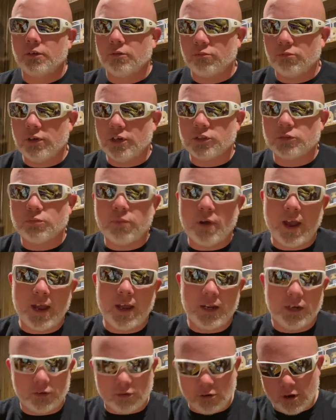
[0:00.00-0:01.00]

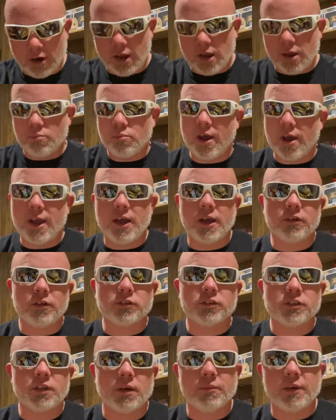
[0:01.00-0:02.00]
wristband or headband or
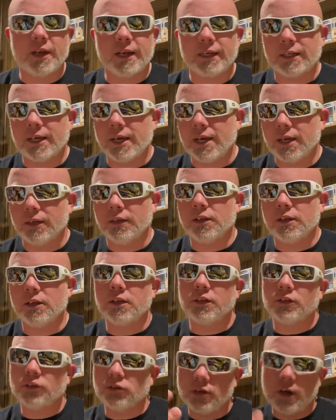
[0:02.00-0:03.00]
something like that,
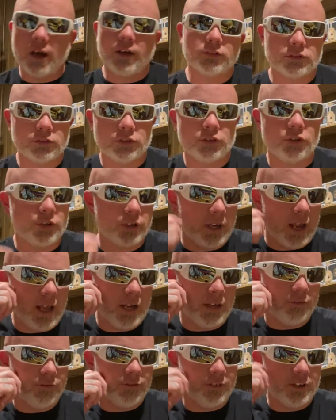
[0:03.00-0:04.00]
and I'll, you can
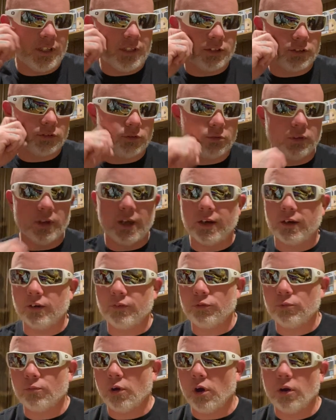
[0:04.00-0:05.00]
add the feet too later
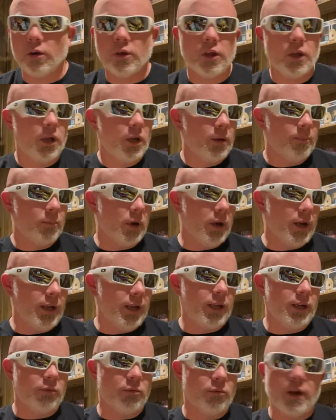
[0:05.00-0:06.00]
if you want.
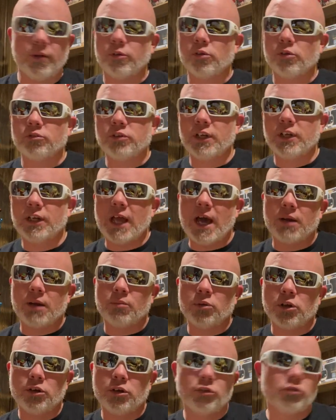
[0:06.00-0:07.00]
But anyway, we're gonna need a lot of
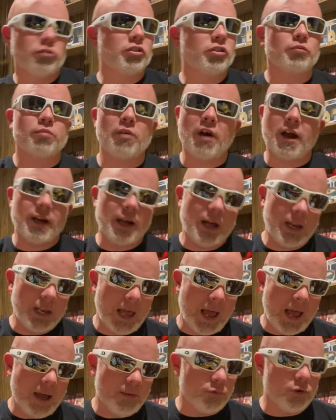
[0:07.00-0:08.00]
balloons. It's probably not
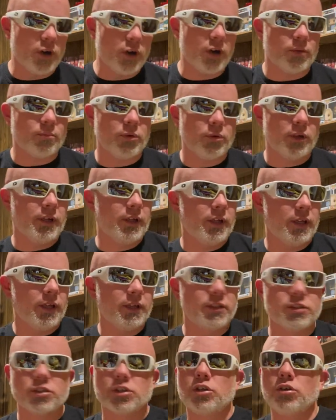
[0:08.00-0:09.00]
line work, but it,
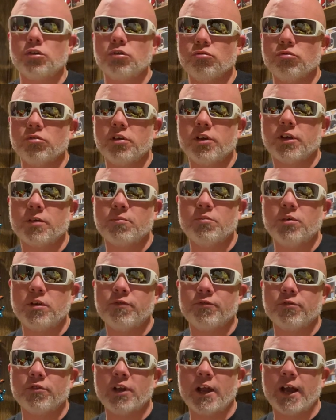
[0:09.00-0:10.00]
it's cute. It could be
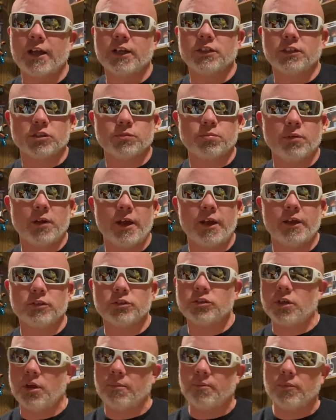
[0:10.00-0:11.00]
for like a display or
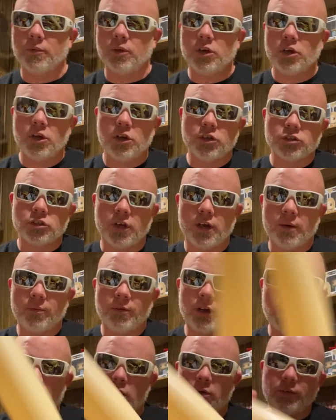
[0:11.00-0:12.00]
something. So here we
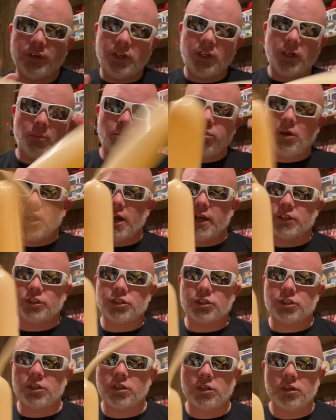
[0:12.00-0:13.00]
go. We need a
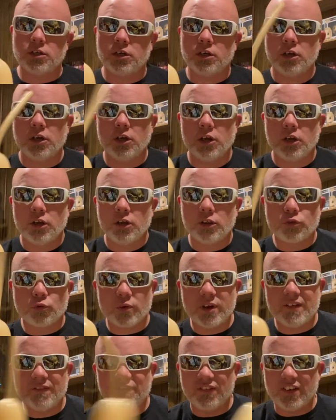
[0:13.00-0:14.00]
blush.
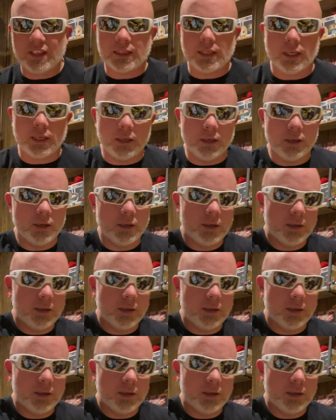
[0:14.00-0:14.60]
350.